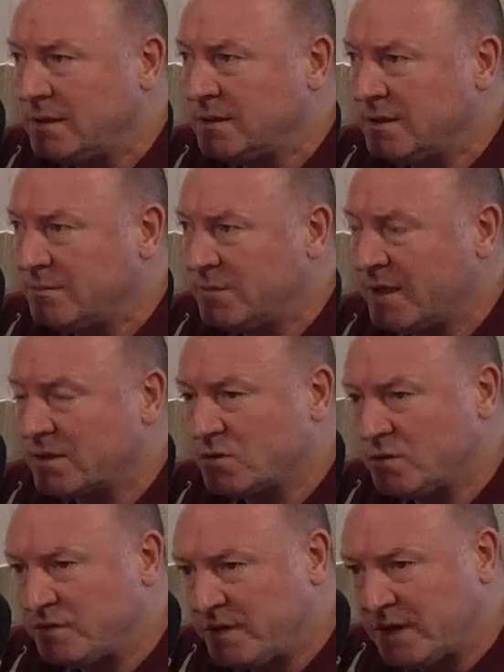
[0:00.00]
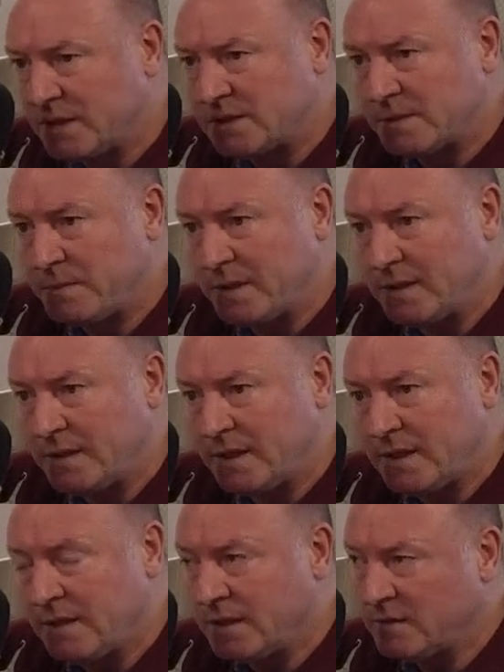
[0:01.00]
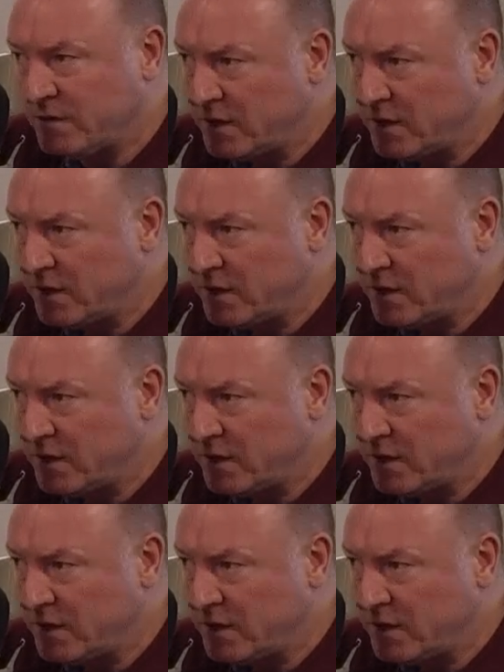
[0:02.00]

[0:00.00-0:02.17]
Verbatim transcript: And then we had cup final to play. It's